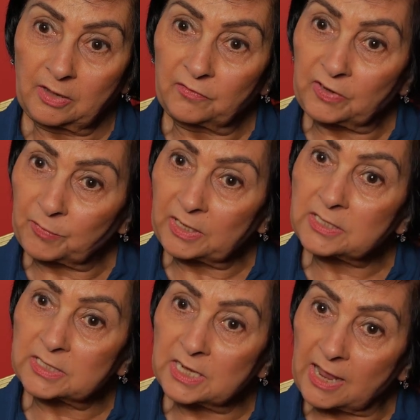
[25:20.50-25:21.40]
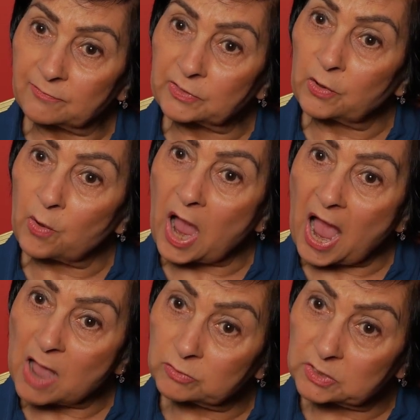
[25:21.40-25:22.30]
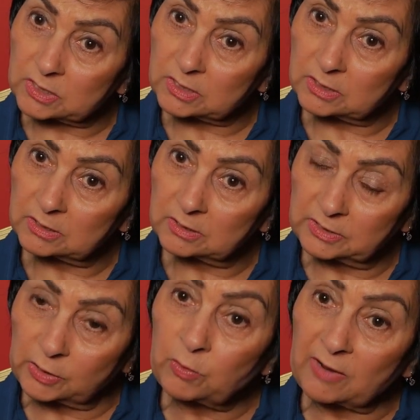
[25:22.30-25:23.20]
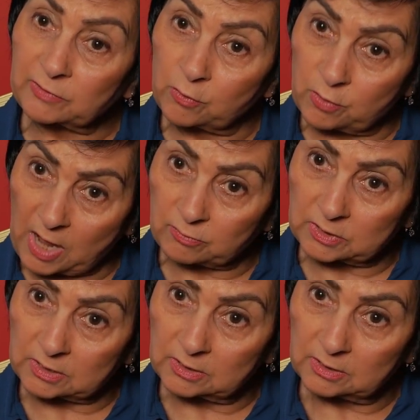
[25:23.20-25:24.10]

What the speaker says: women still have to go out. They all have to go out.